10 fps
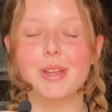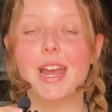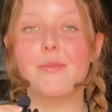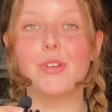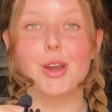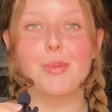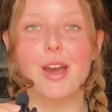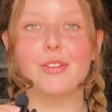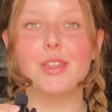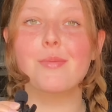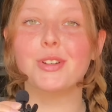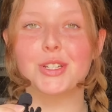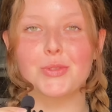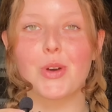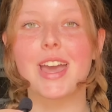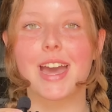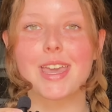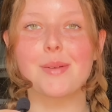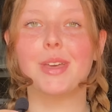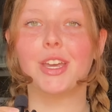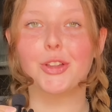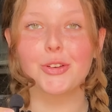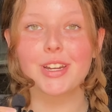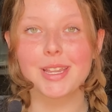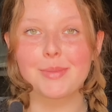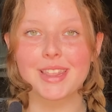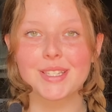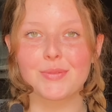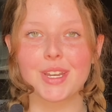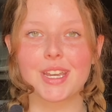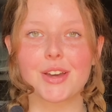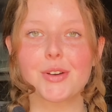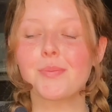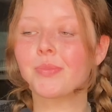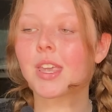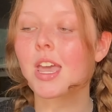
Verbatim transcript: but I am very proud of them, which is why I am including them in this video.